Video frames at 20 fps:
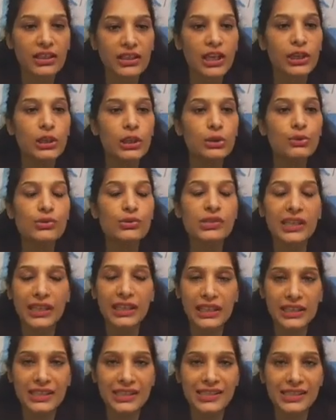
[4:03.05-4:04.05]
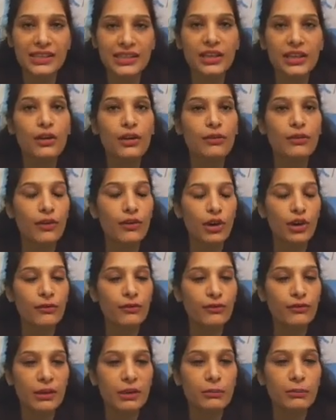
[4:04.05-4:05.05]
they use yeast for
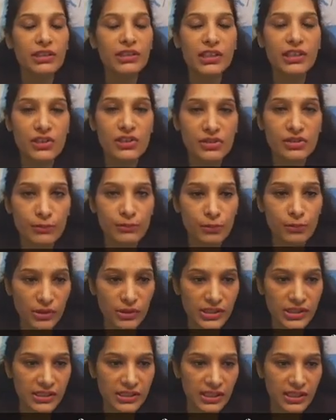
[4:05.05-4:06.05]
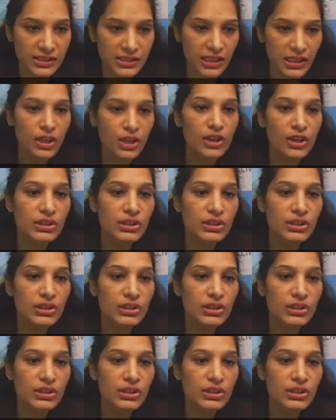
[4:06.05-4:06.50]
fermentation processes.